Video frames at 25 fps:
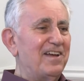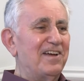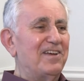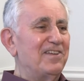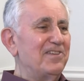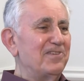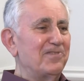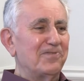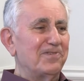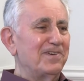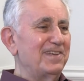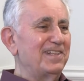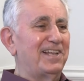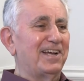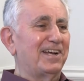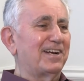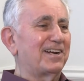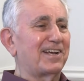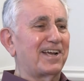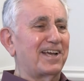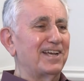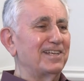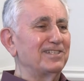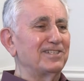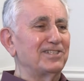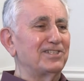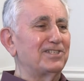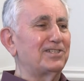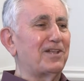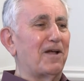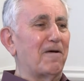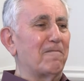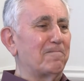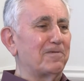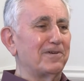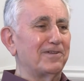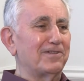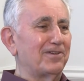You either can
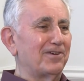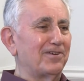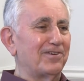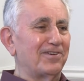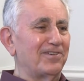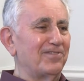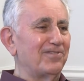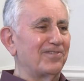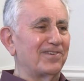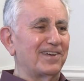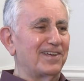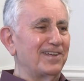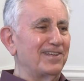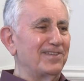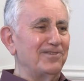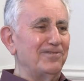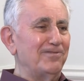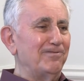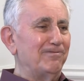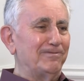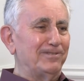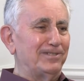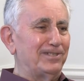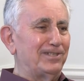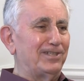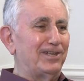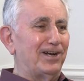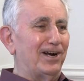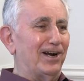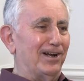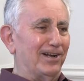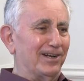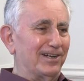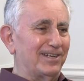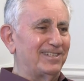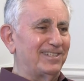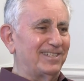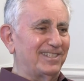stop it or you can use
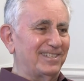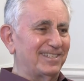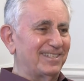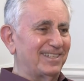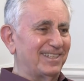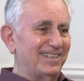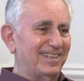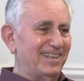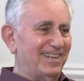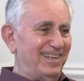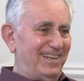drugs.